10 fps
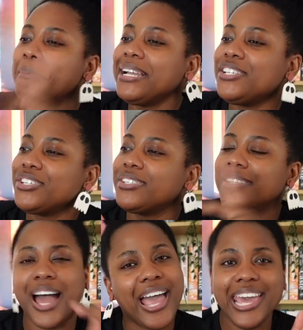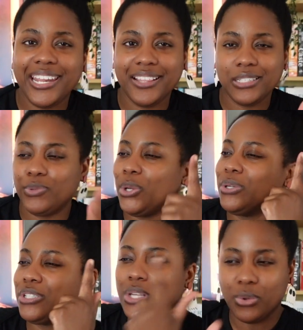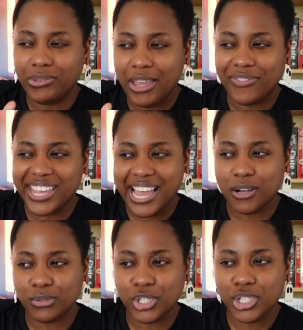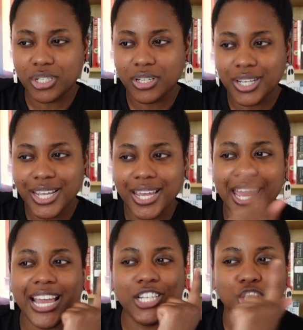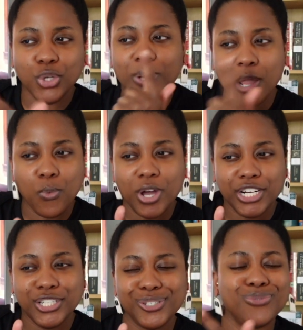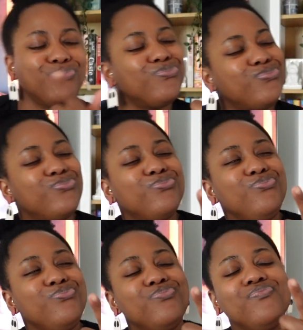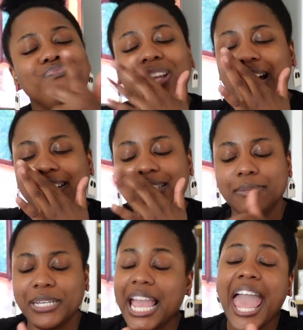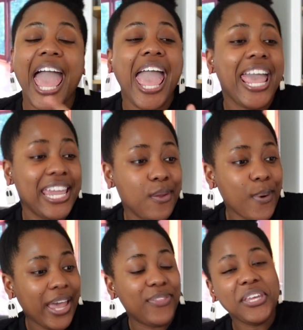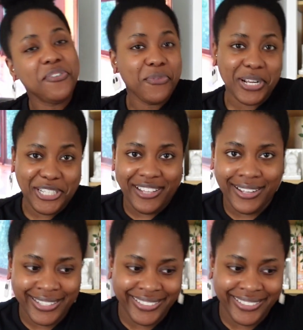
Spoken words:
might just not edit this video and just go lay on the couch and do what I wanna do. God, that's tempting. Anyway, thank you for watching.